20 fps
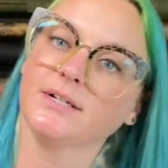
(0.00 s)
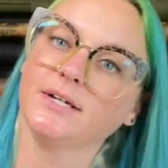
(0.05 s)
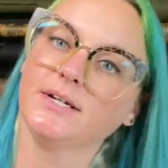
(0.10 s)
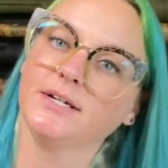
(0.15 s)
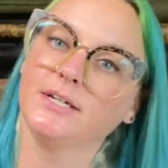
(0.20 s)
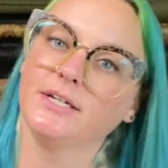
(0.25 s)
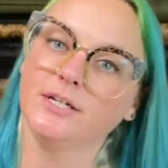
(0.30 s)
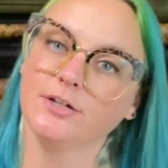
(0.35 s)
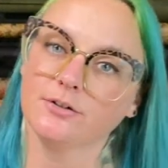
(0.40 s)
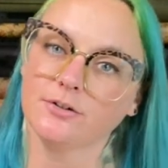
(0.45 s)
I
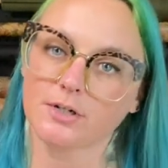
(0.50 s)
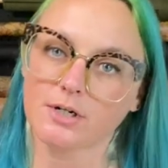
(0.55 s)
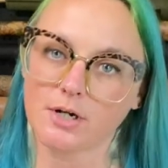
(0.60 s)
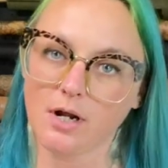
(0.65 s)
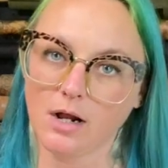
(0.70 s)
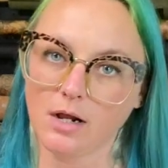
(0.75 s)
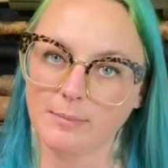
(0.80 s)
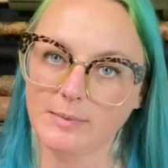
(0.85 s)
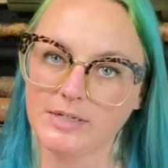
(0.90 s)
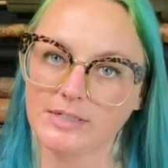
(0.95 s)
hear their
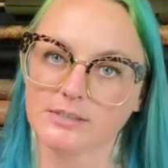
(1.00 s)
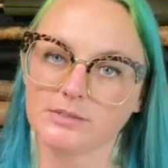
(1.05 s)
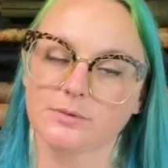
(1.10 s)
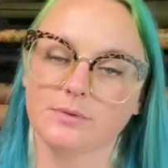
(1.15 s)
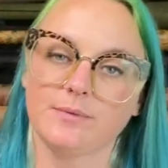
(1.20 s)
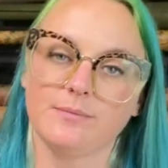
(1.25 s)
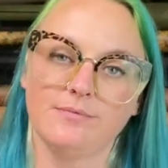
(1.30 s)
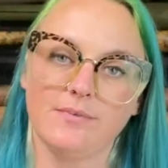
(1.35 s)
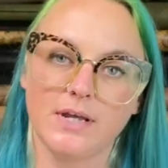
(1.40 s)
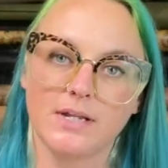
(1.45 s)
comments when
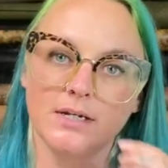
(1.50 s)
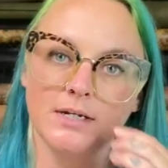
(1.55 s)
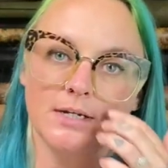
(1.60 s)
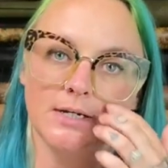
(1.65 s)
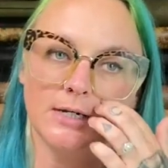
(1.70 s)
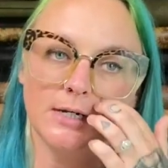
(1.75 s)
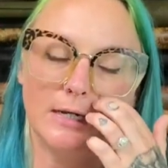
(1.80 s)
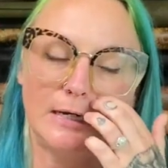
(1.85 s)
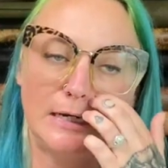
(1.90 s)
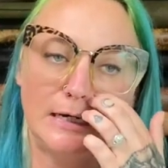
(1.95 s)
I'm
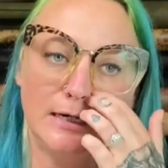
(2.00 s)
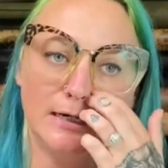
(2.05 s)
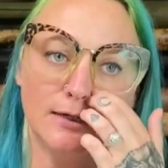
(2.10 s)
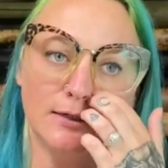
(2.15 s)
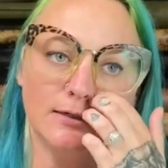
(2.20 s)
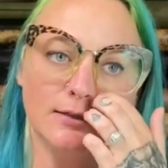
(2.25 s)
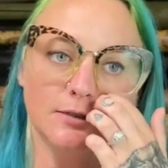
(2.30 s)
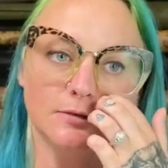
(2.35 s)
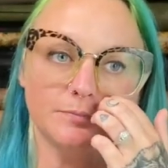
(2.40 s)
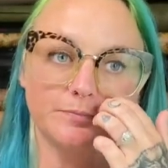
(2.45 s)
vending
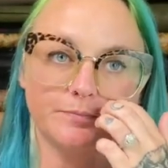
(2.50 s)
and